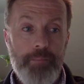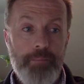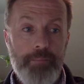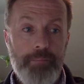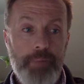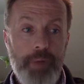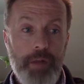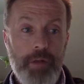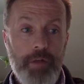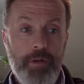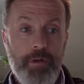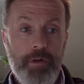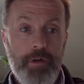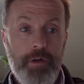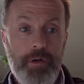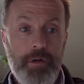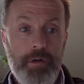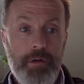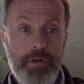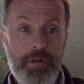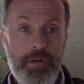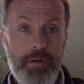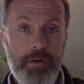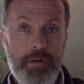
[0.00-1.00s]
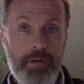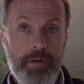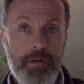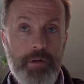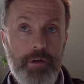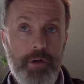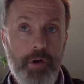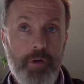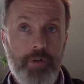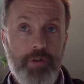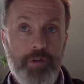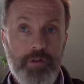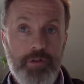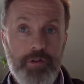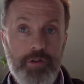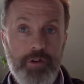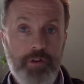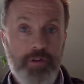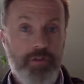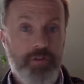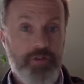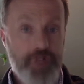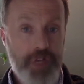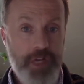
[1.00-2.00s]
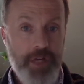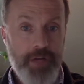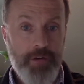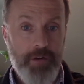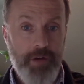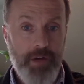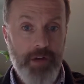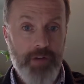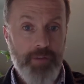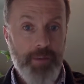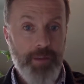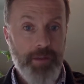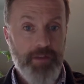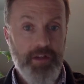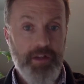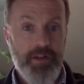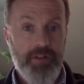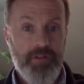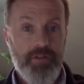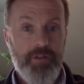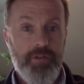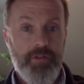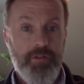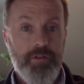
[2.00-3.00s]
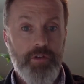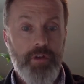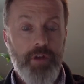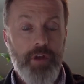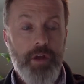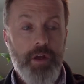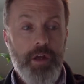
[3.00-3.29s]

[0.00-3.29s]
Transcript: Butler overturns gender expectations.